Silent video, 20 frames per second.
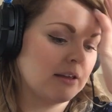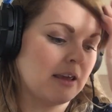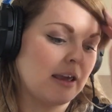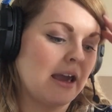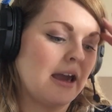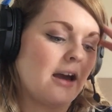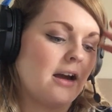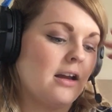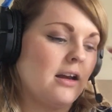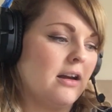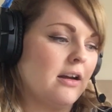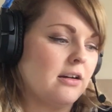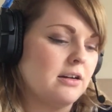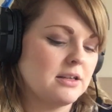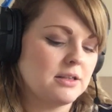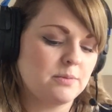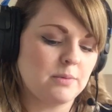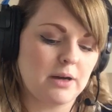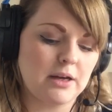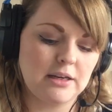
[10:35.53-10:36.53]
our
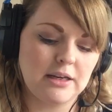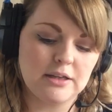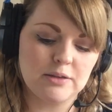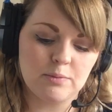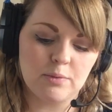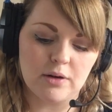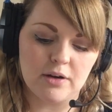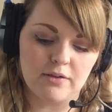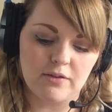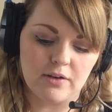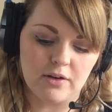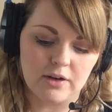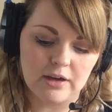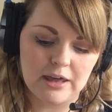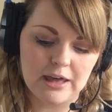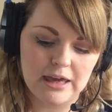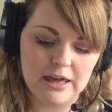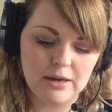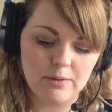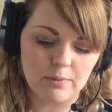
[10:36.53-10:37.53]
last word is one of our
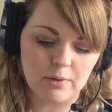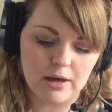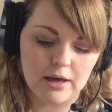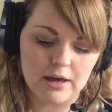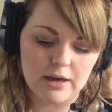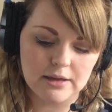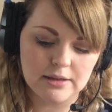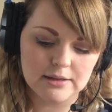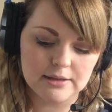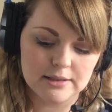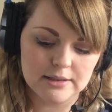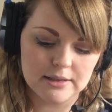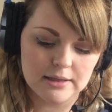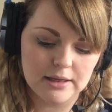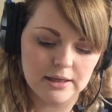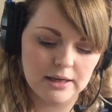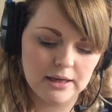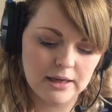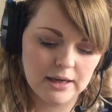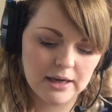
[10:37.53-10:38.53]
key words.
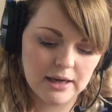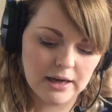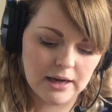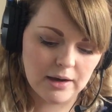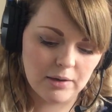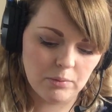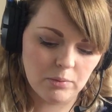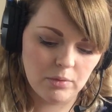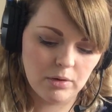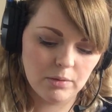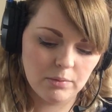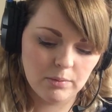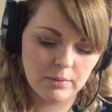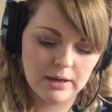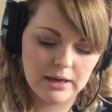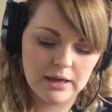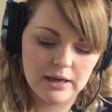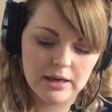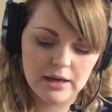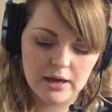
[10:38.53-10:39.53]
And what
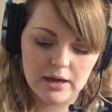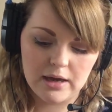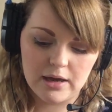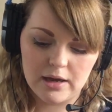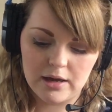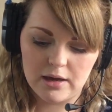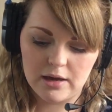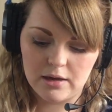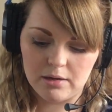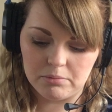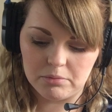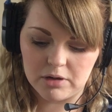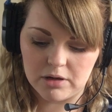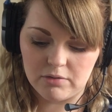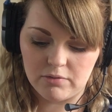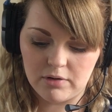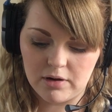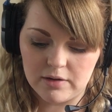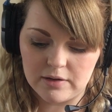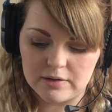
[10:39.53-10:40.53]
I'm going to
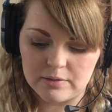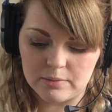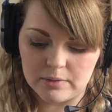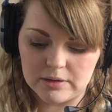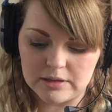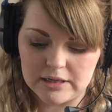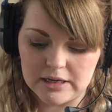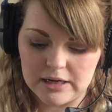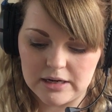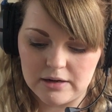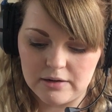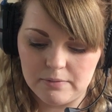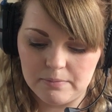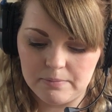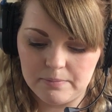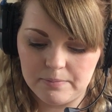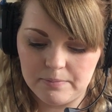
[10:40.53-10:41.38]
write this one down.